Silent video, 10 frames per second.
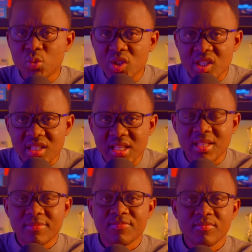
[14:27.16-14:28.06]
Which is
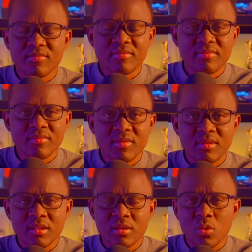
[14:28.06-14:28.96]
it?
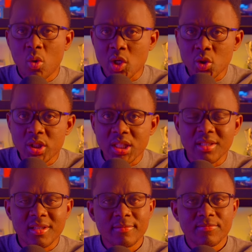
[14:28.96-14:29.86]
What do you
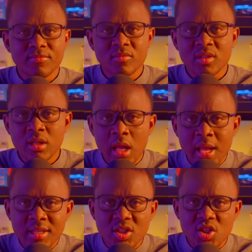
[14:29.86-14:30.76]
think?
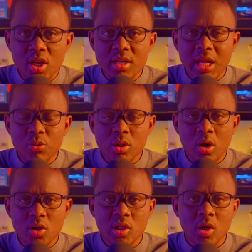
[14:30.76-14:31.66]
Share that with
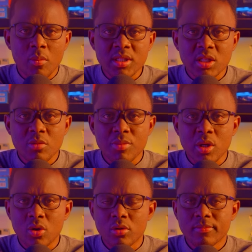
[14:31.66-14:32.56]
us in the comment section
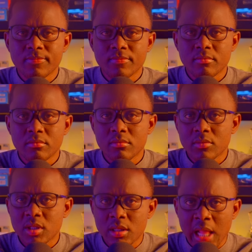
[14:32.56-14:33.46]
below.
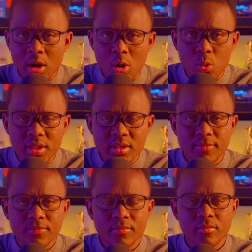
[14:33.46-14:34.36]
Like
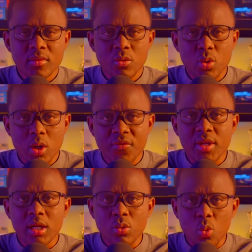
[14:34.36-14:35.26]
always, we love
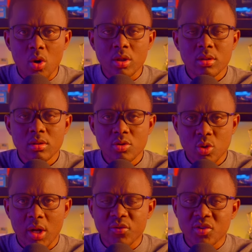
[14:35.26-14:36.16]
hearing what
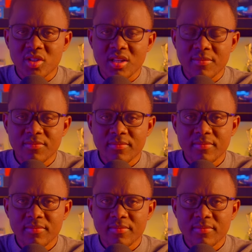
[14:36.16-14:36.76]
you have to say.